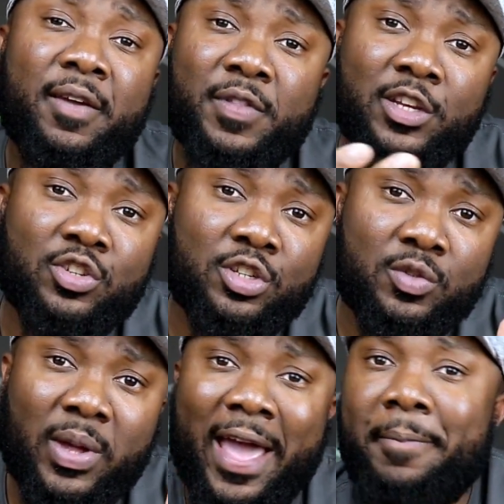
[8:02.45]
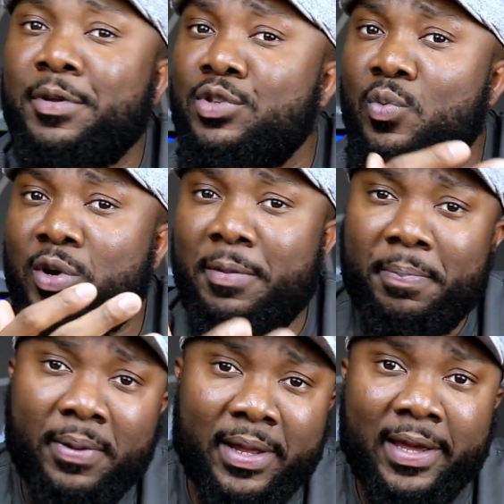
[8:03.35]
if they just happen to want to
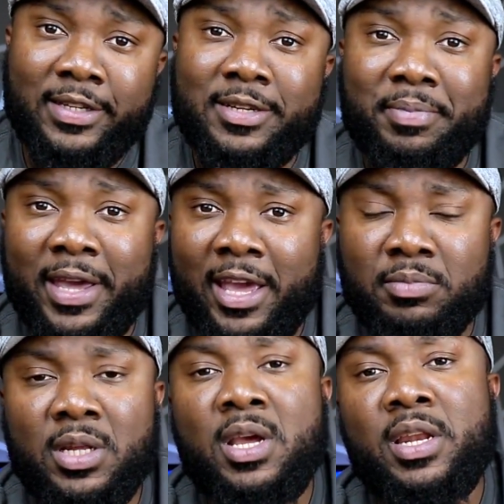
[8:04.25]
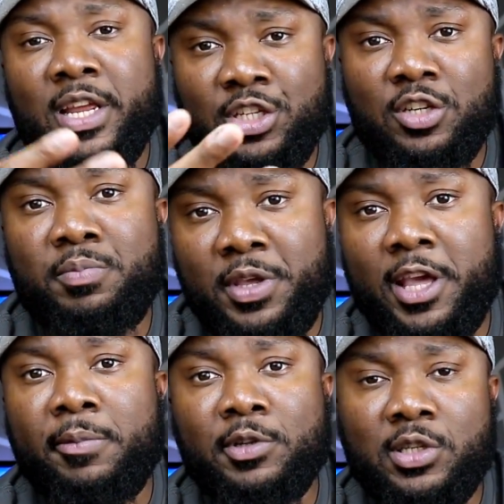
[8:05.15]
play some games, they should
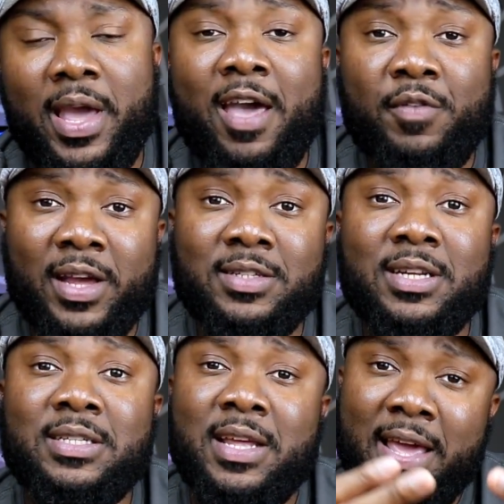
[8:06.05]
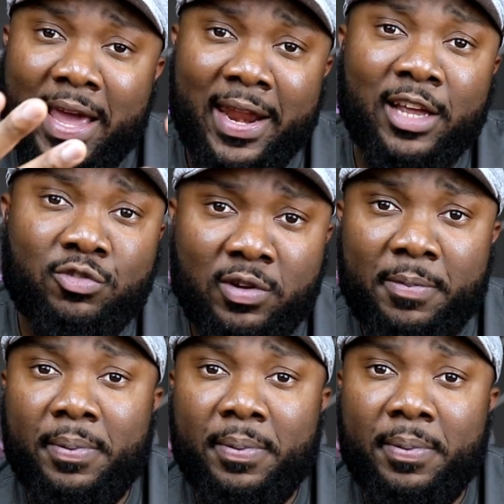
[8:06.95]
be able to have access and actually